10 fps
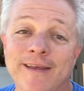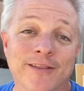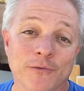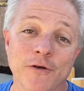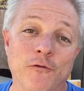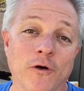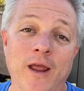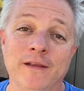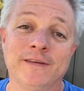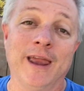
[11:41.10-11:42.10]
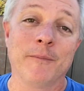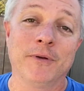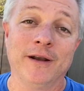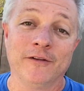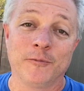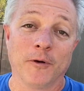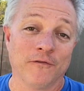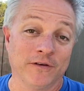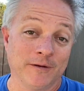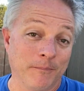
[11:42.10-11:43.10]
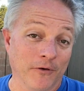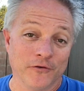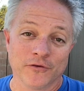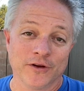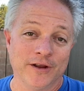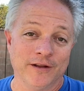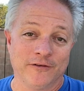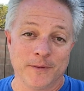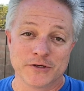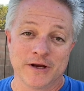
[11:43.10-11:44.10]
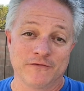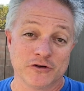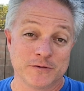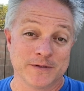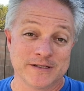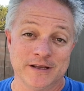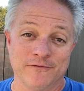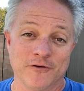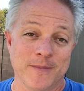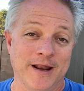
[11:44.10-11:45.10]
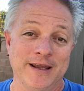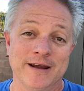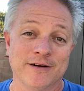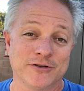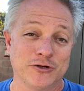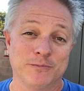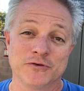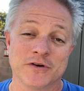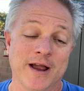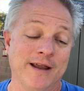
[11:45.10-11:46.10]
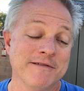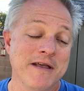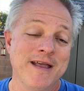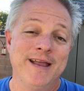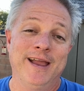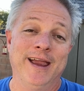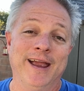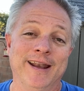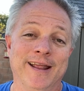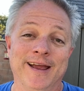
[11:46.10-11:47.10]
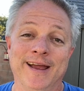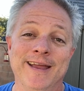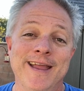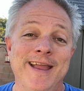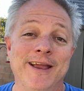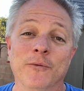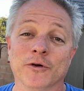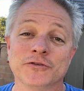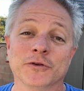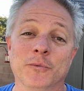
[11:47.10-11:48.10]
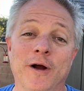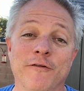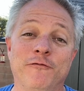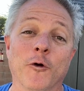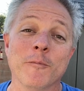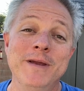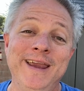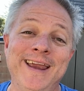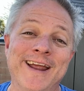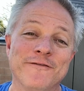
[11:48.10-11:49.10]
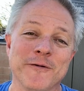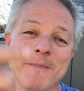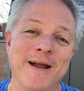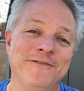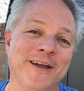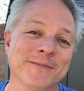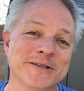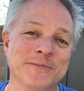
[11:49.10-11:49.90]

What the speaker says: 3 or 4 days camping, and it's perfect. It burns really good, especially after it's been sitting for about a year. It's super dry, and it works really well for me and for my family's